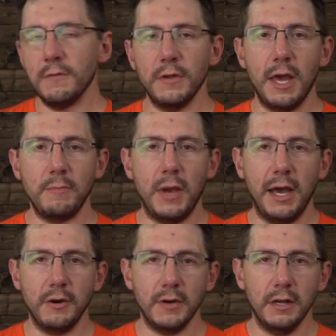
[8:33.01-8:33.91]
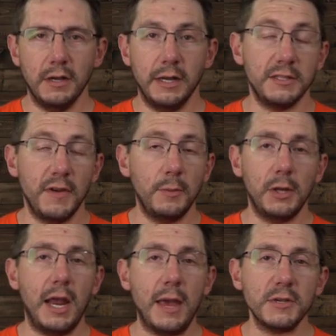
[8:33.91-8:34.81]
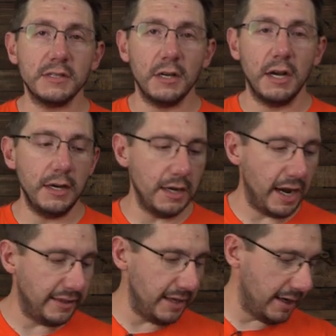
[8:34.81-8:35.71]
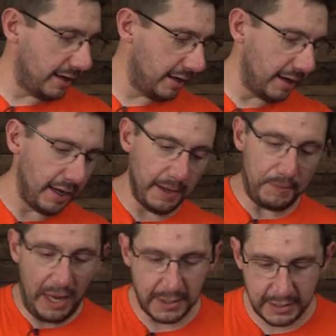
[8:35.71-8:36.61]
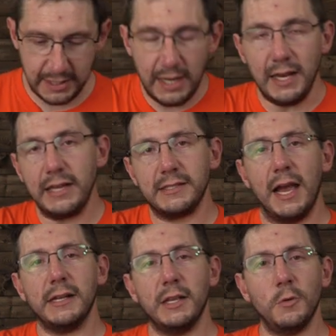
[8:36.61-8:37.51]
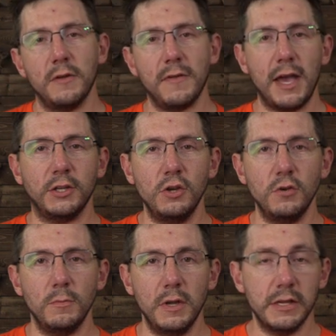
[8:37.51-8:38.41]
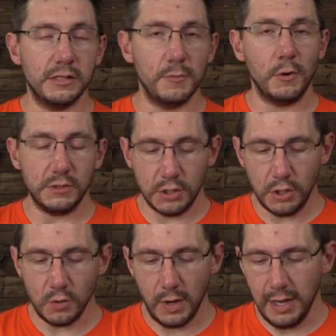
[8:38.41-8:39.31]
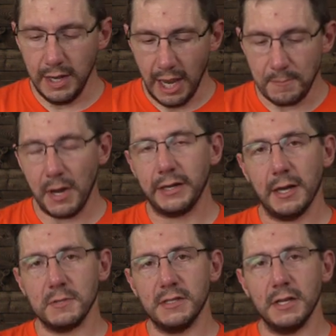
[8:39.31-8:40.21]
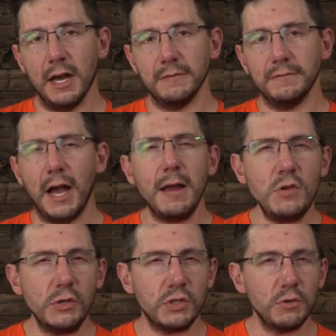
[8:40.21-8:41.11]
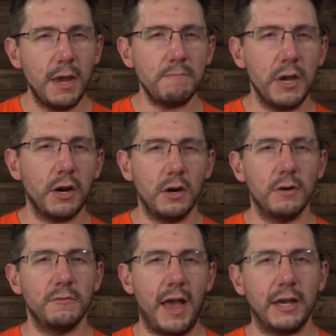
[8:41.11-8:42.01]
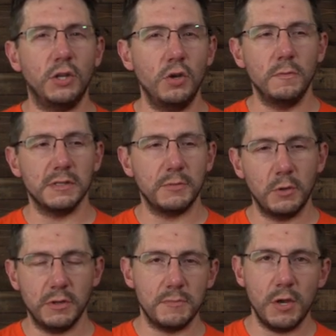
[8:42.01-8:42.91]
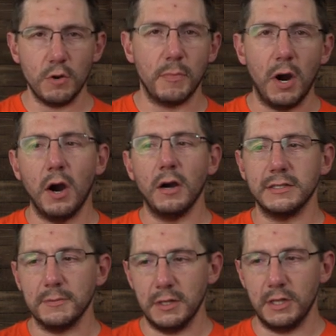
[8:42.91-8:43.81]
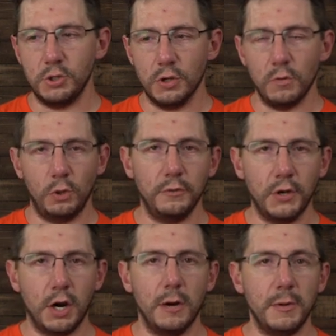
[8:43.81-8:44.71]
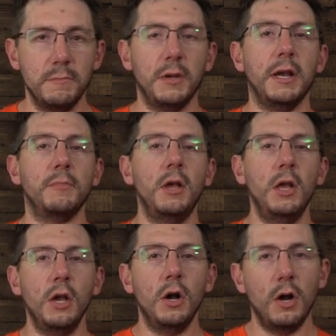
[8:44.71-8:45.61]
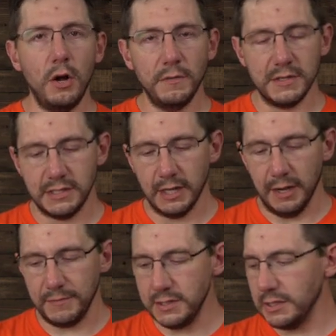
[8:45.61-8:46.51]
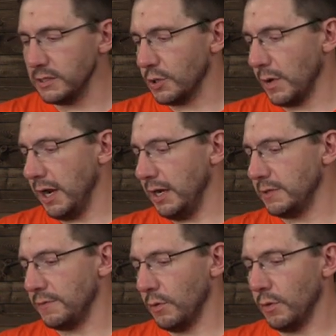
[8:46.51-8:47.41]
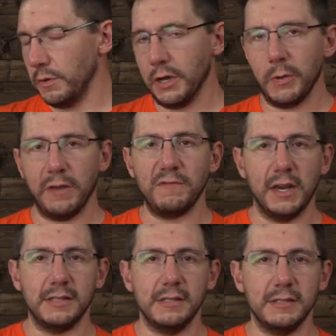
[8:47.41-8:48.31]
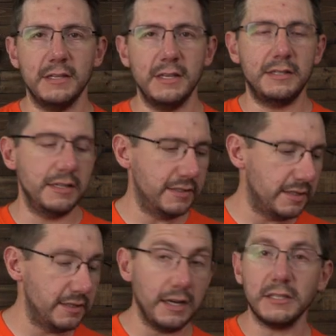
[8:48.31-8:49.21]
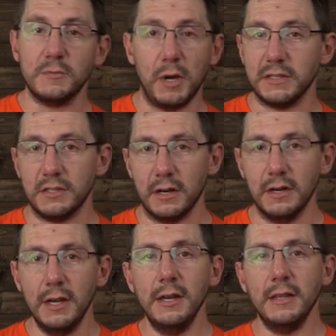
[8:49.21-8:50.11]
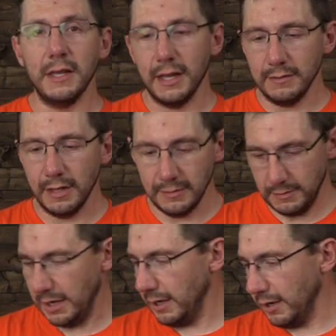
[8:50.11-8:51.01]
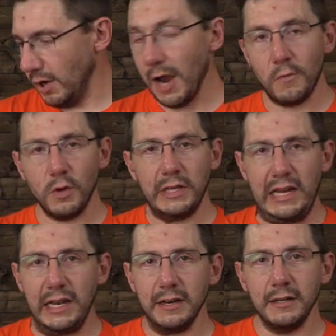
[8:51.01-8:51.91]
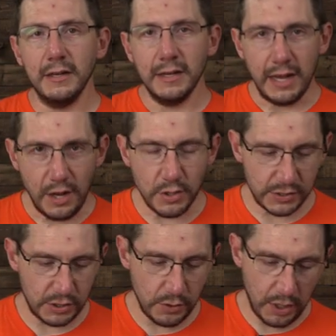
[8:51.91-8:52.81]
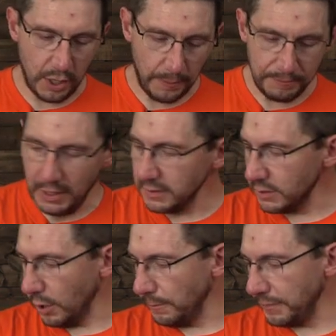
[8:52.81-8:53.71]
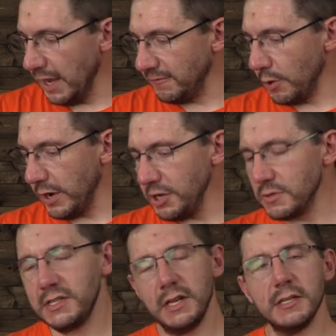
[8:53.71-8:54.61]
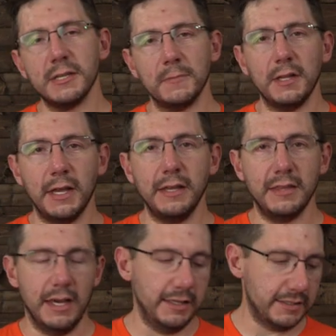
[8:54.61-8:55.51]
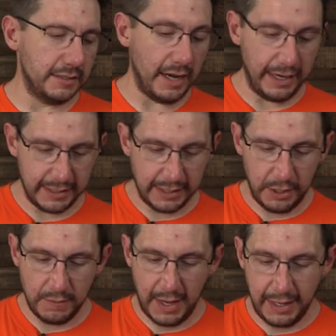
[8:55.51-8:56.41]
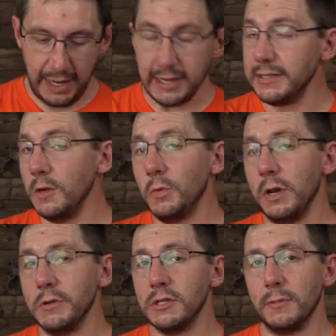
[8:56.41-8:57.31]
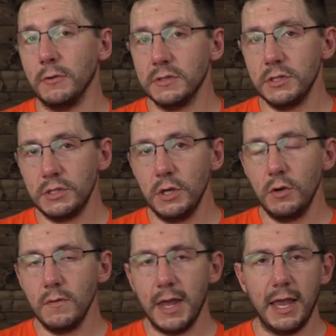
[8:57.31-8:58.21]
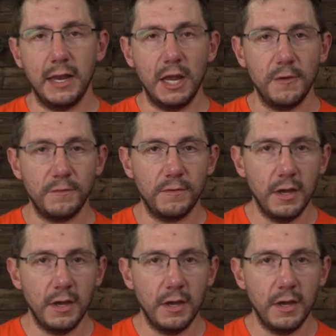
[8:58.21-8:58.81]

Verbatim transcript: for that battery. Uh, it's available on Amazon. I think uh, it did exactly what a vacuum is supposed to do. It picked up stuff. I'm used to a bigger vacuum, something with a beater bar, something that you can roll over the carpet and pick up all the stuff. This is great for the quick fixes. This is the dust buster that uh, I really needed in the studio. So if you're interested in something like this, I can tell you that it did what it was supposed to do. And if